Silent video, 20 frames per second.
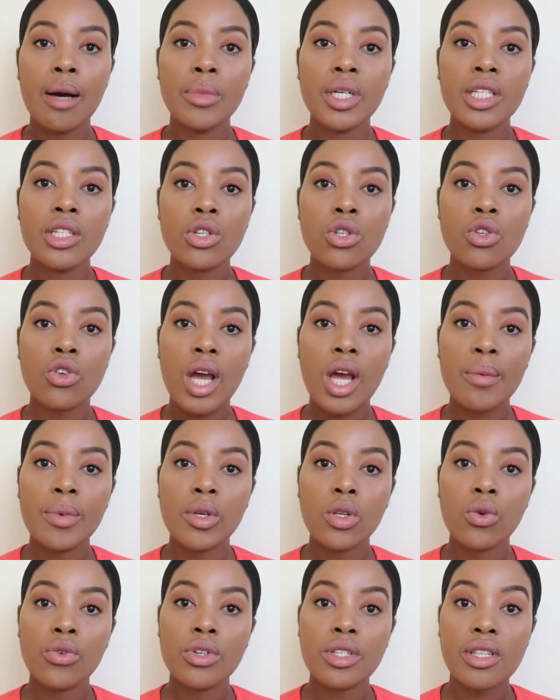in
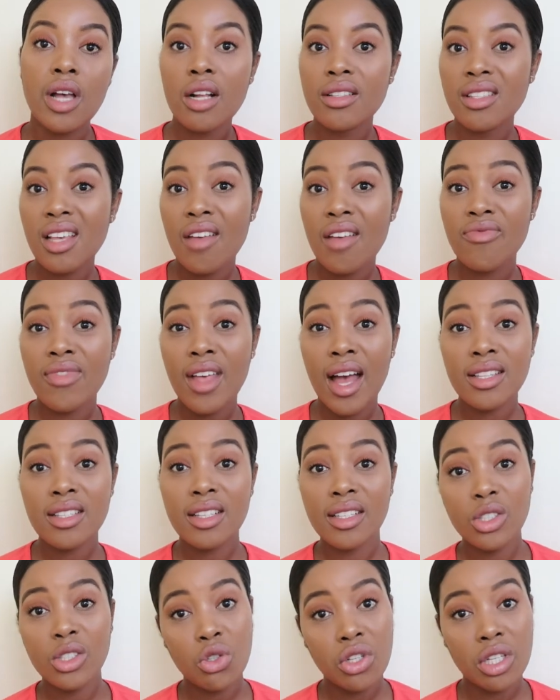describing your results, and
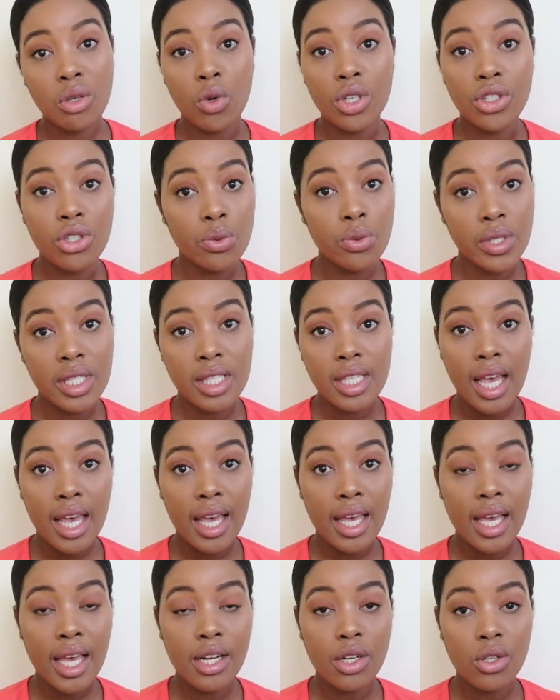that's literally what you would
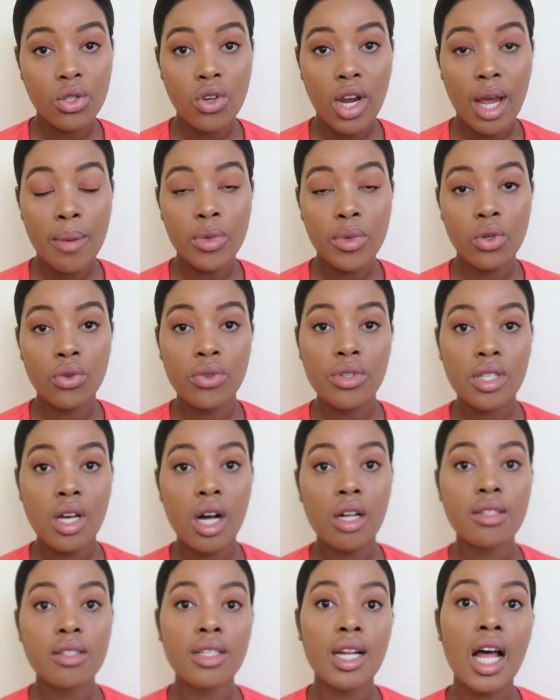say in describing your results.